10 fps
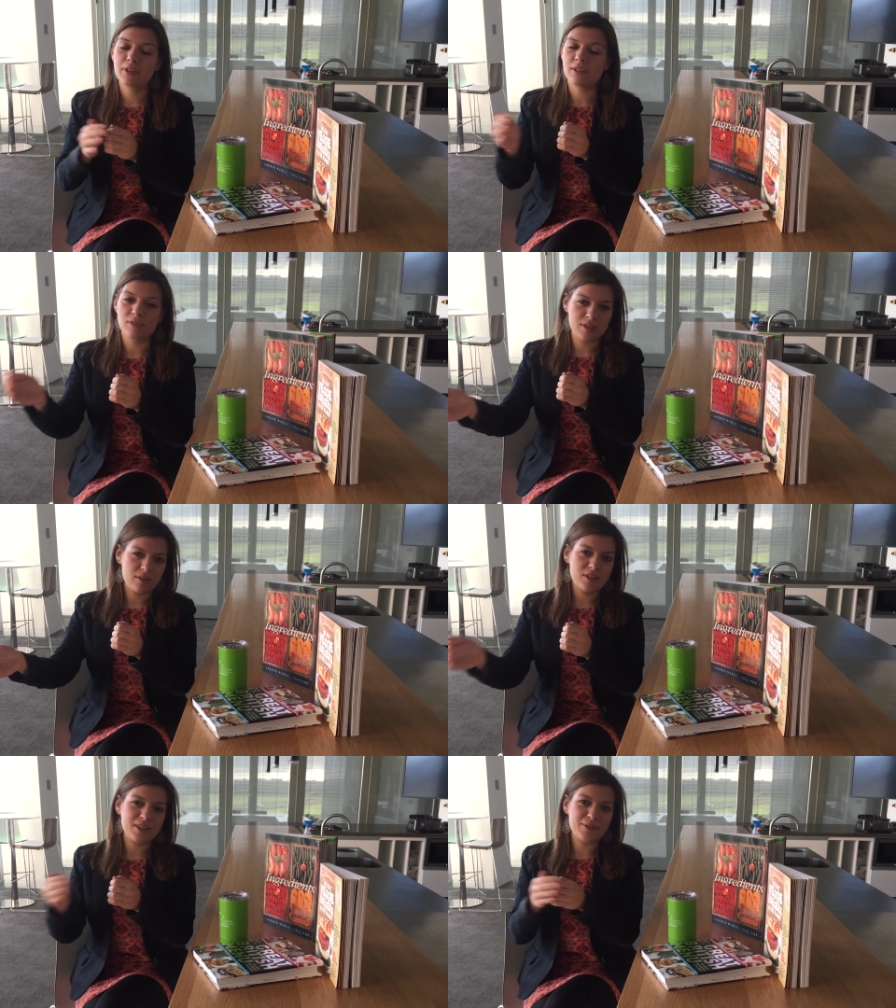with the
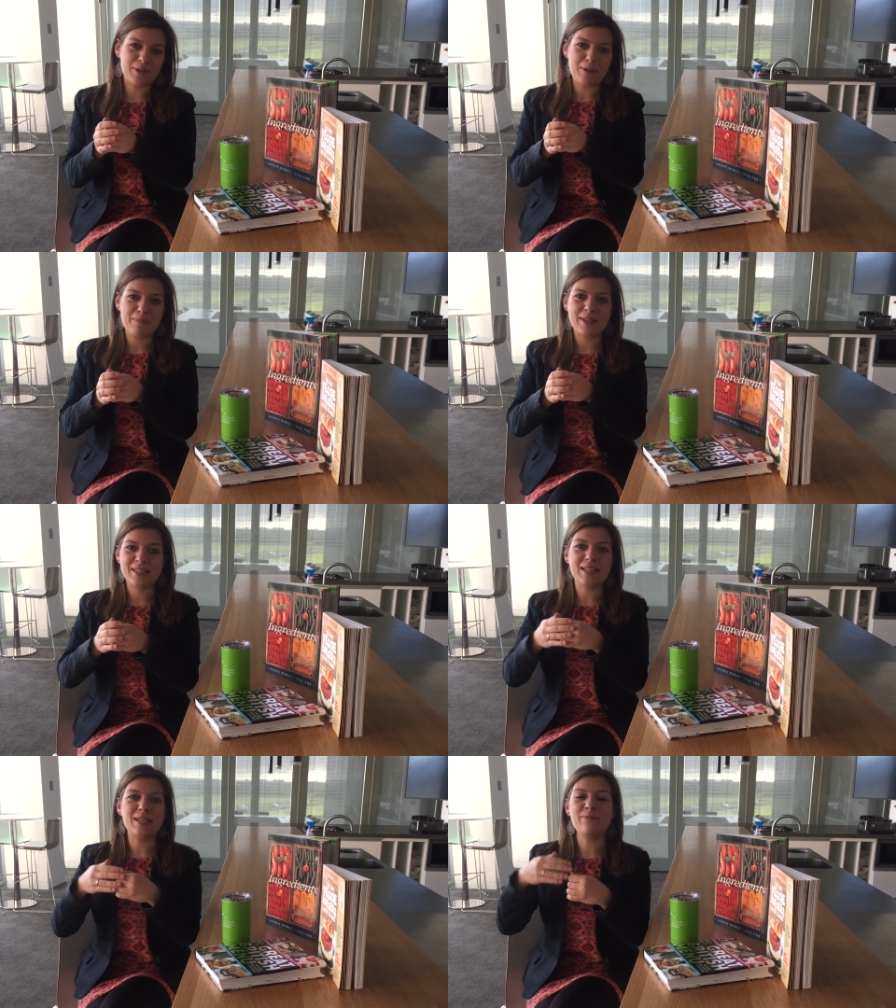research and development
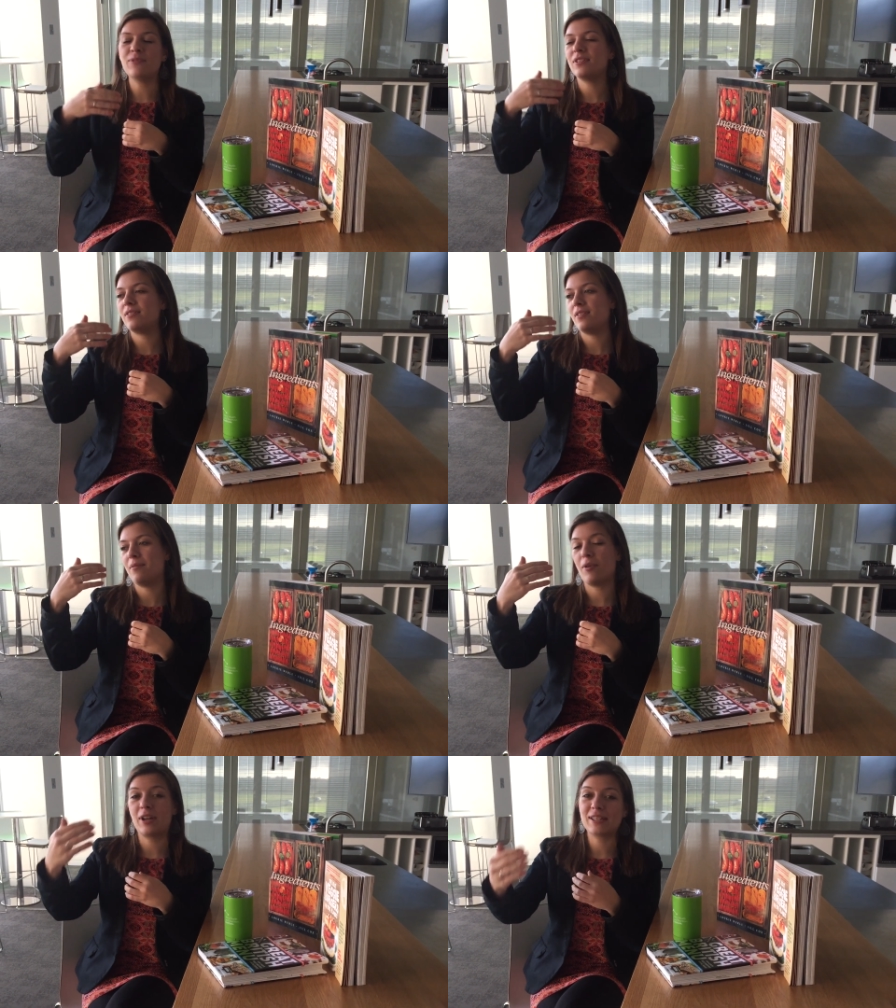team, with the
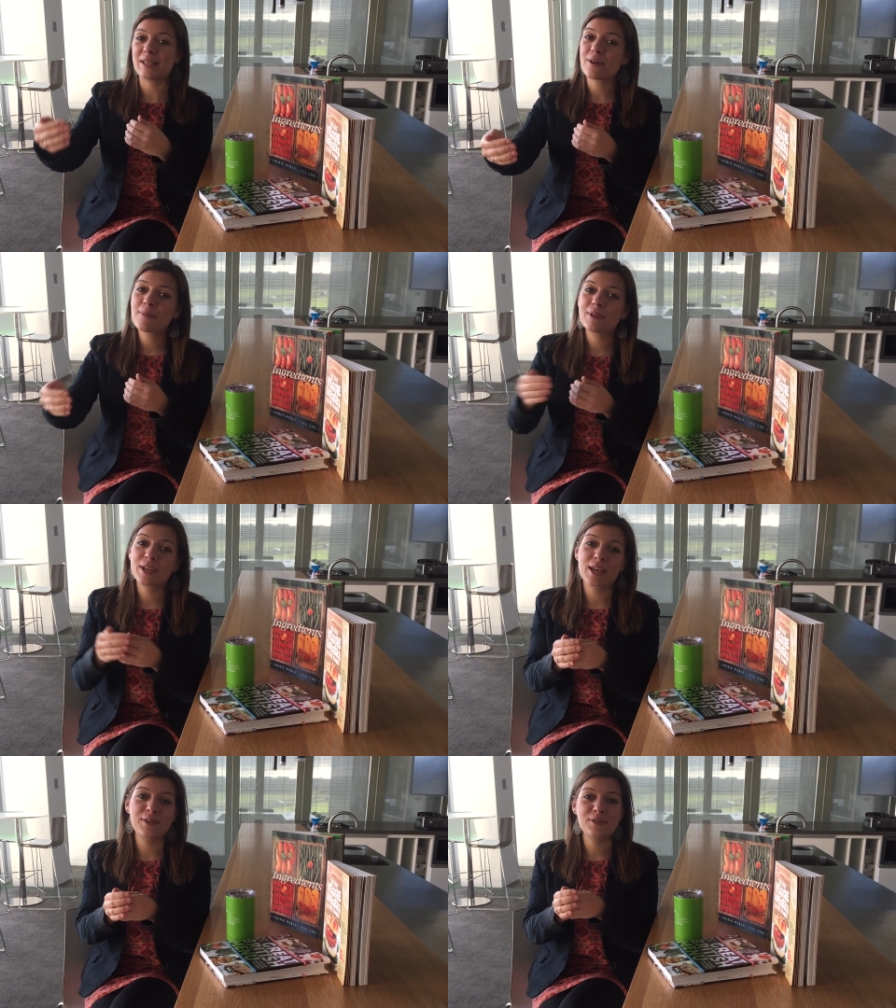marketing
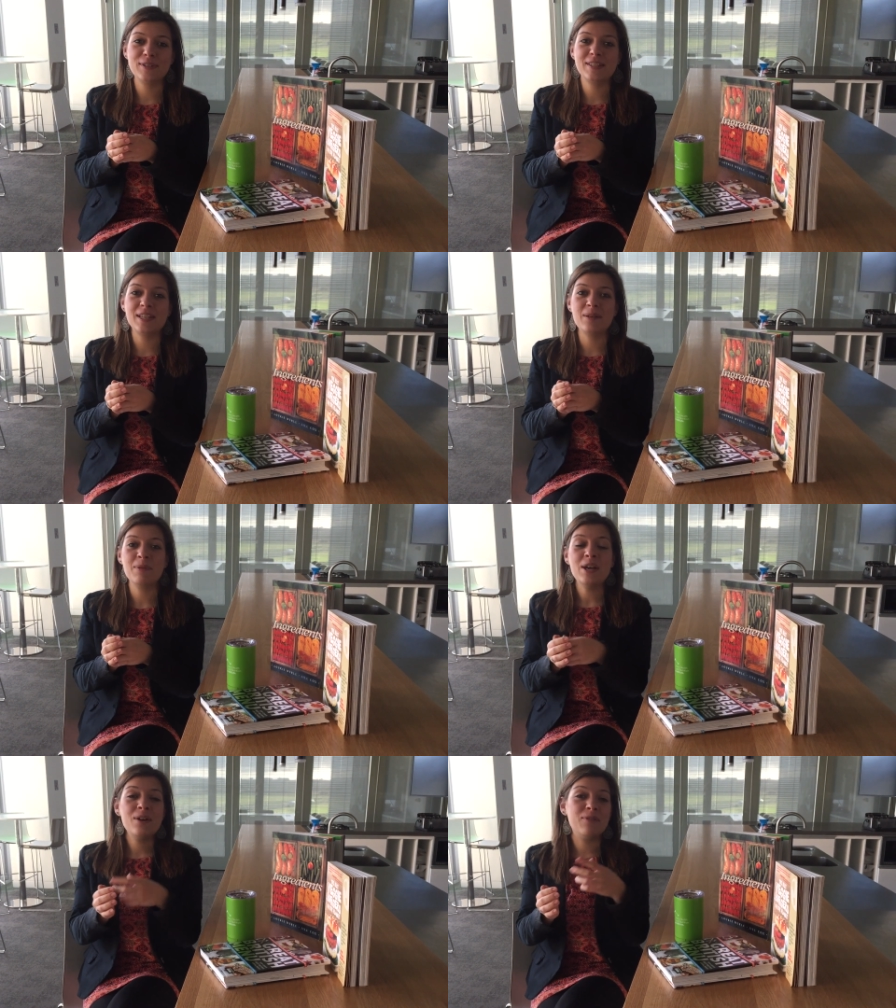communications
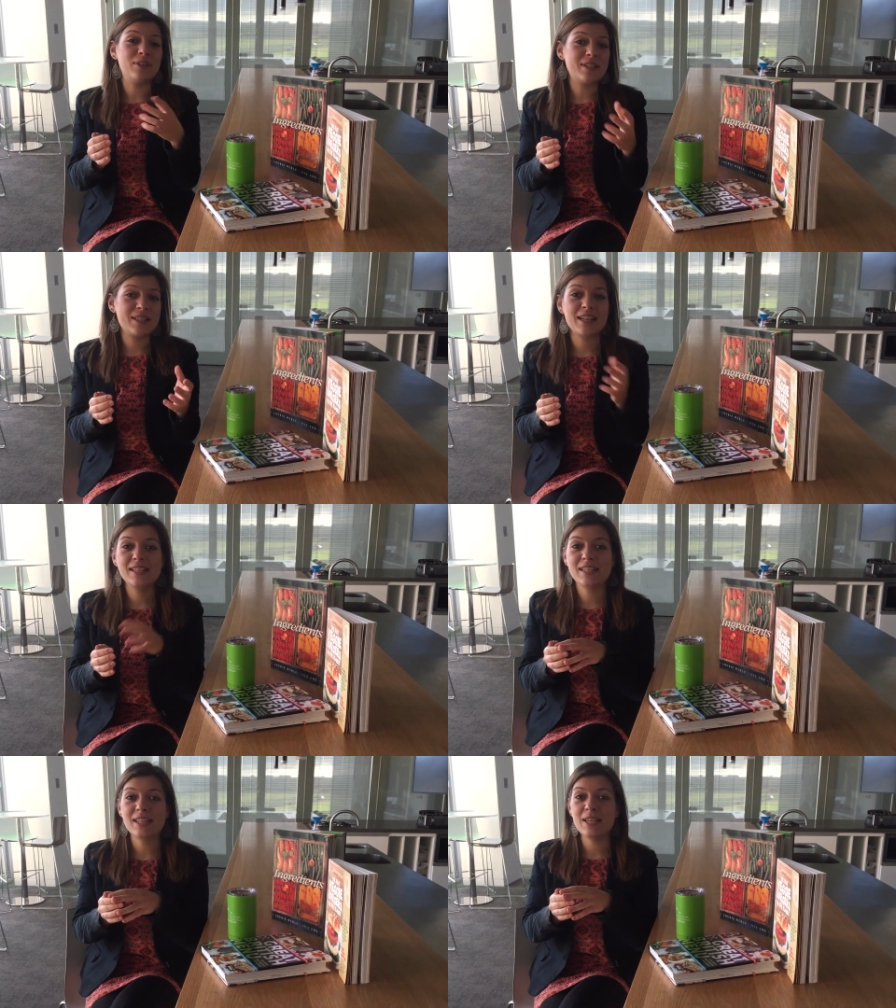team, with the
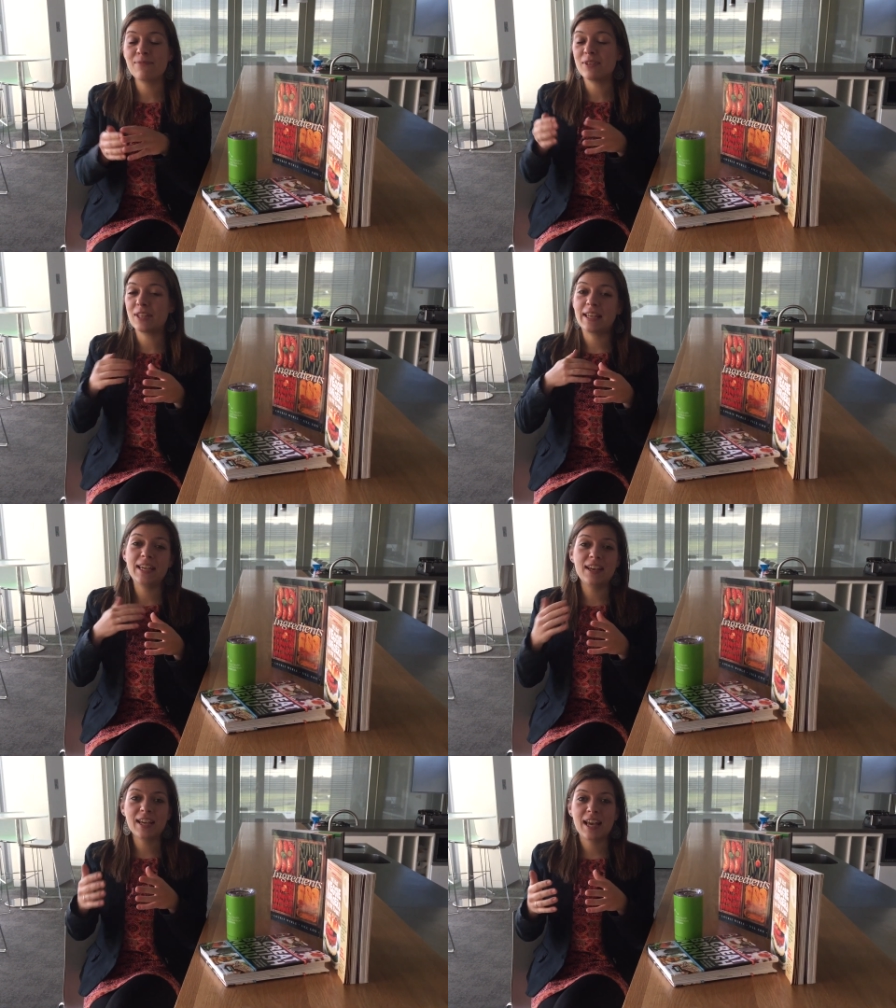sales team, with the
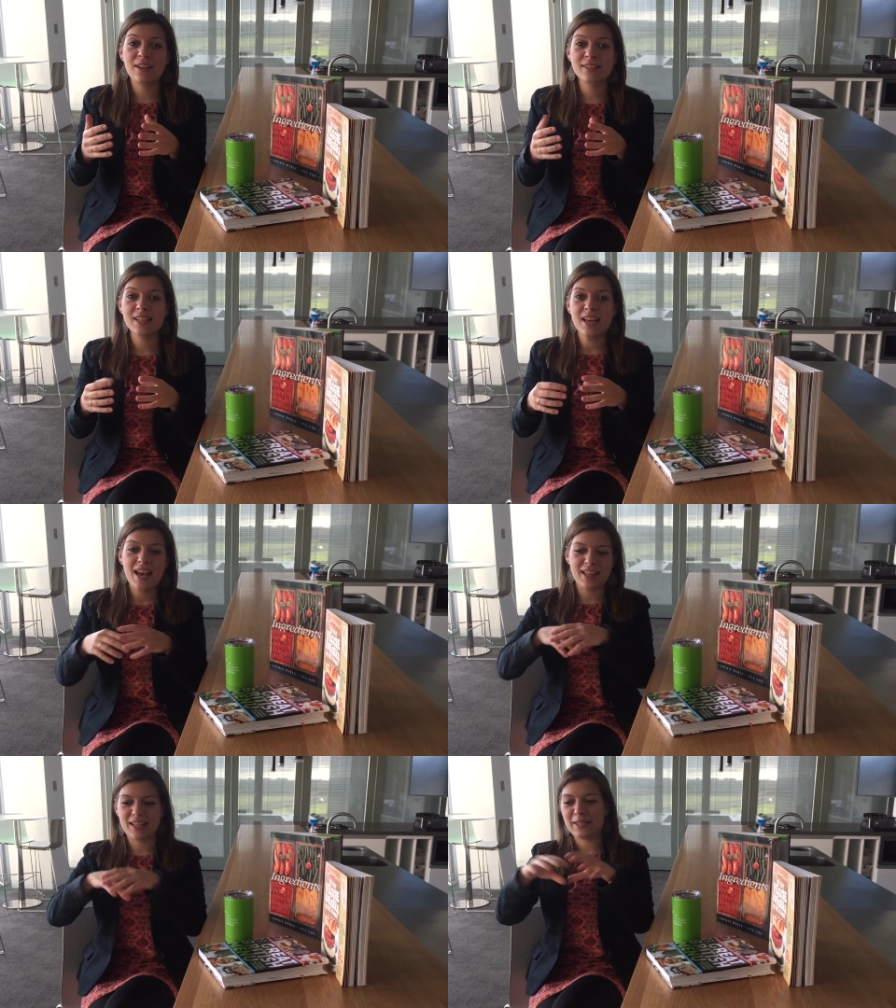key accounts,
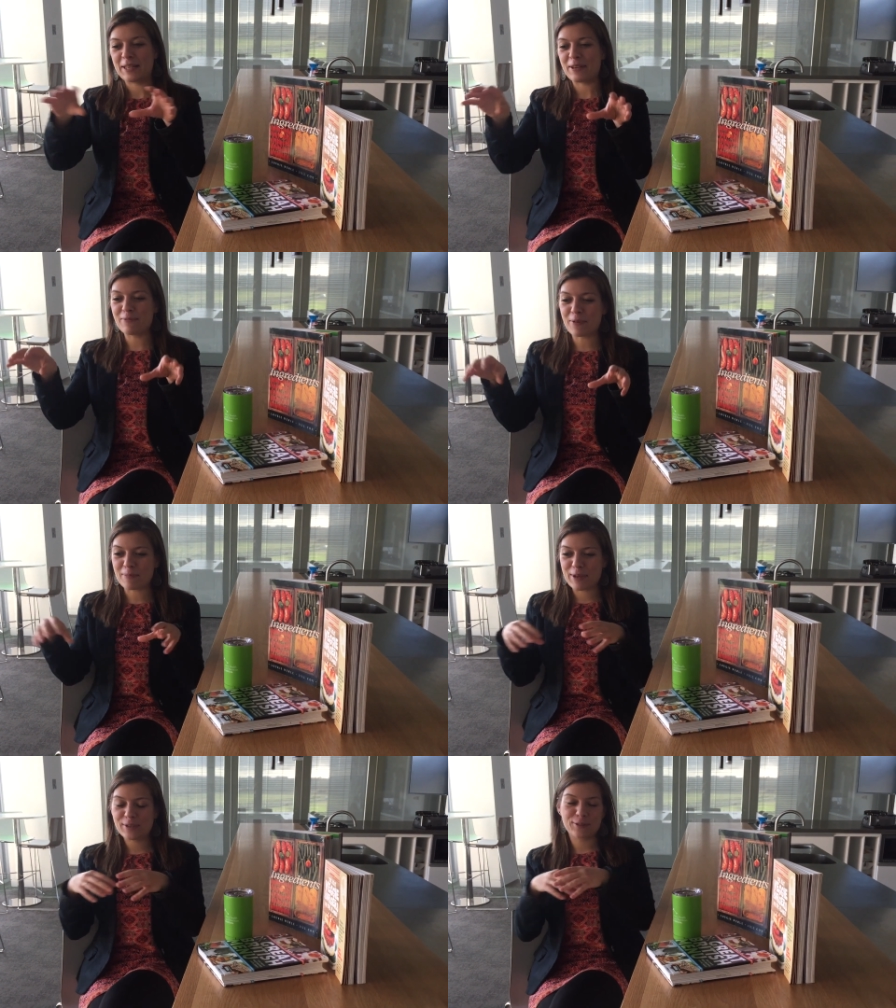and getting
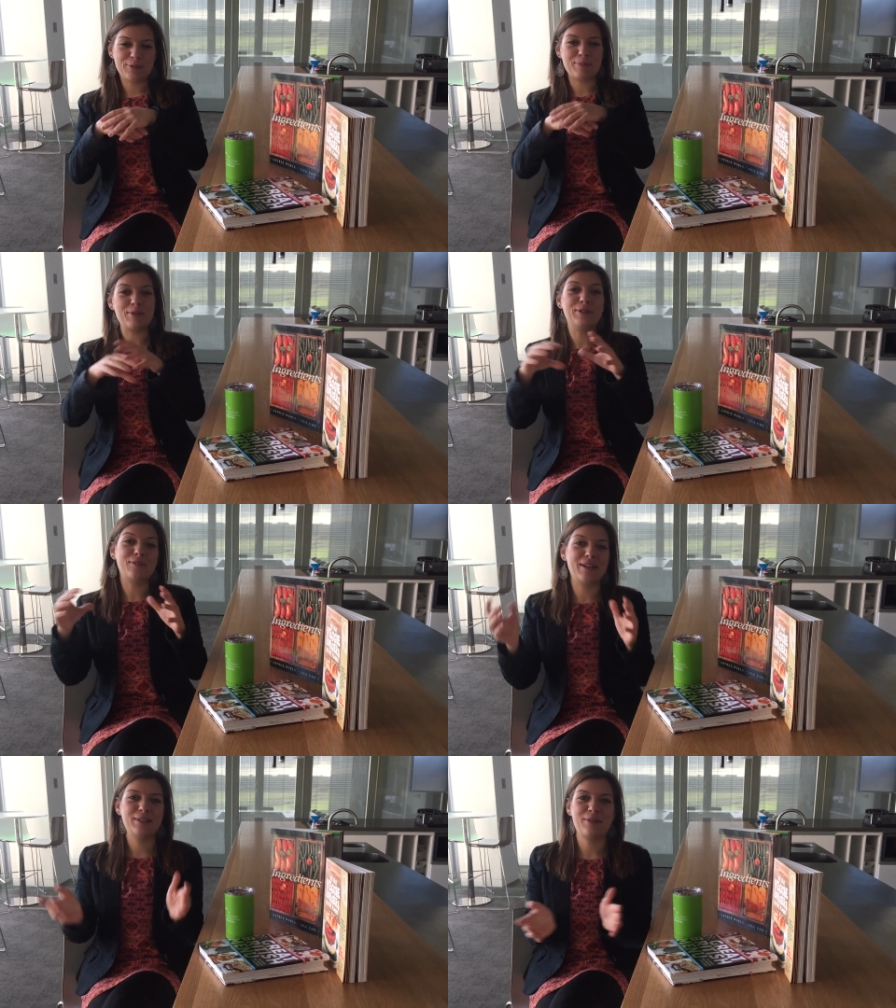information from all
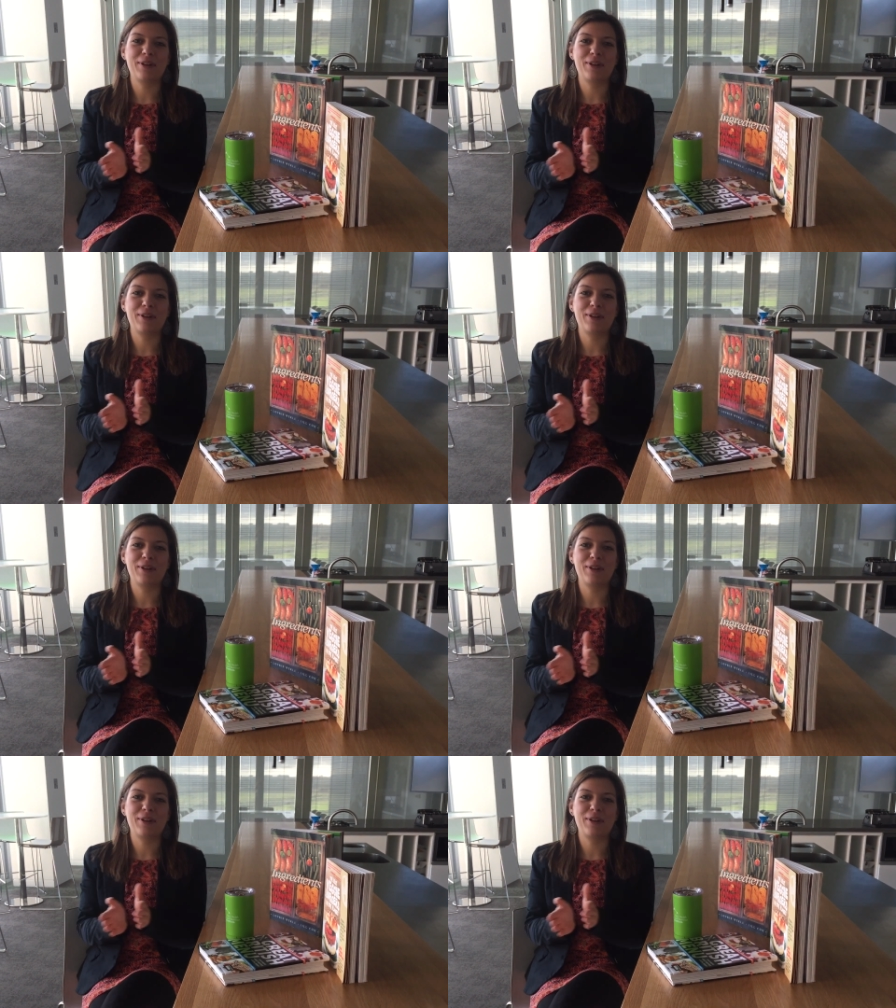around the